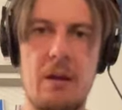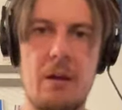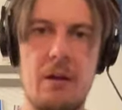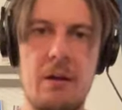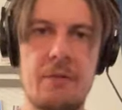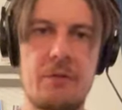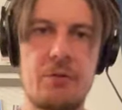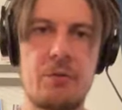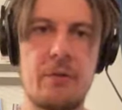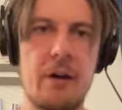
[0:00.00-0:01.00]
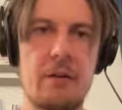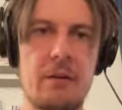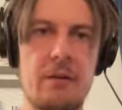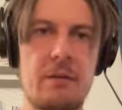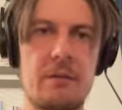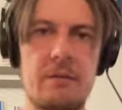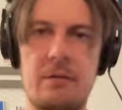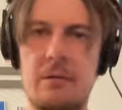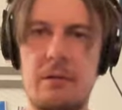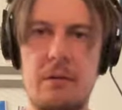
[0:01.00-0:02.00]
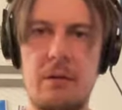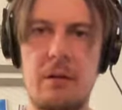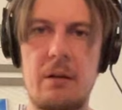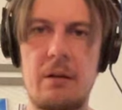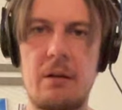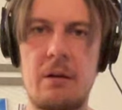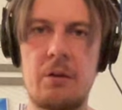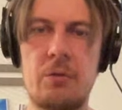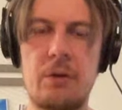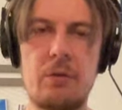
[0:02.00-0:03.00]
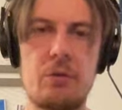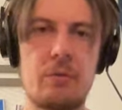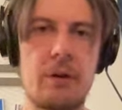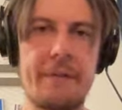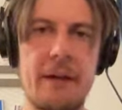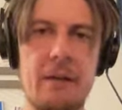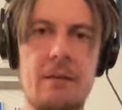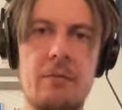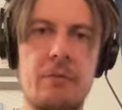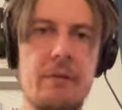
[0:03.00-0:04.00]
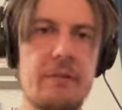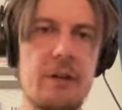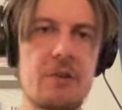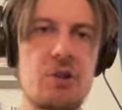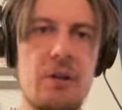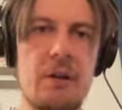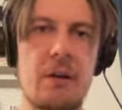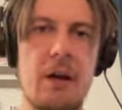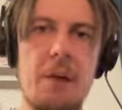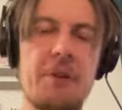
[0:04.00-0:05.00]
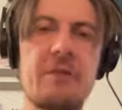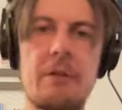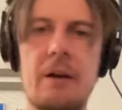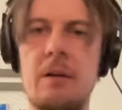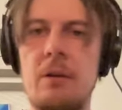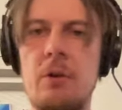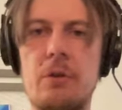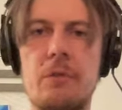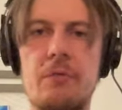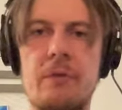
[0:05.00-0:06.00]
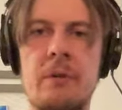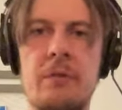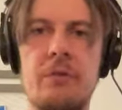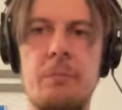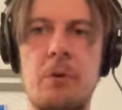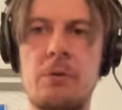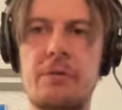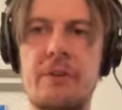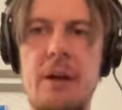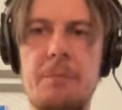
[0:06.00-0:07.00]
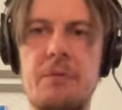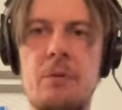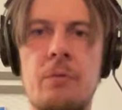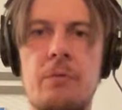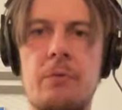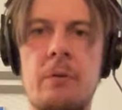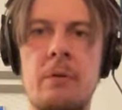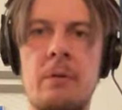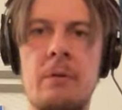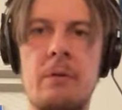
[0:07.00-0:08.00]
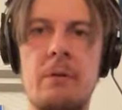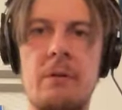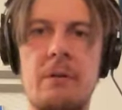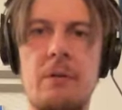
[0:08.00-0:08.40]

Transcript: and to run it uh, you need to connect there is actually i mean there are a lot of uh, small steps of uh, uh,